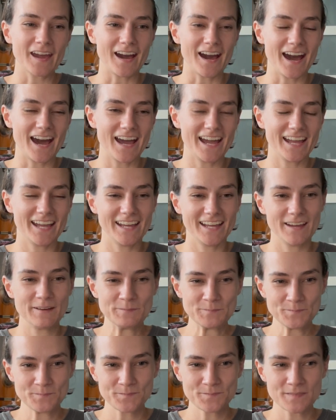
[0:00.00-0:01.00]
I've
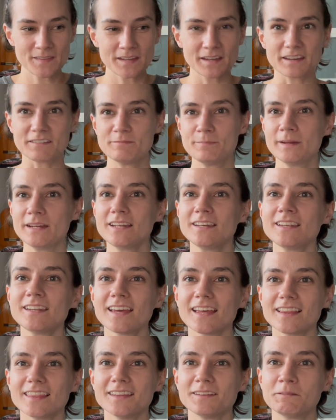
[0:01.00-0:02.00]
been
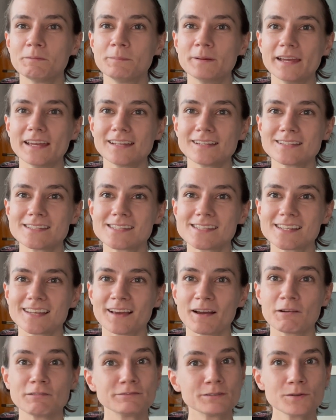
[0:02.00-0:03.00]
a little bit
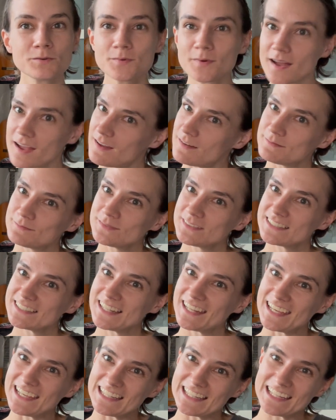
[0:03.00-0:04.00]
overwhelmed
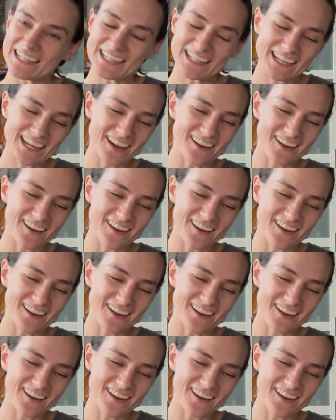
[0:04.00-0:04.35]
lately.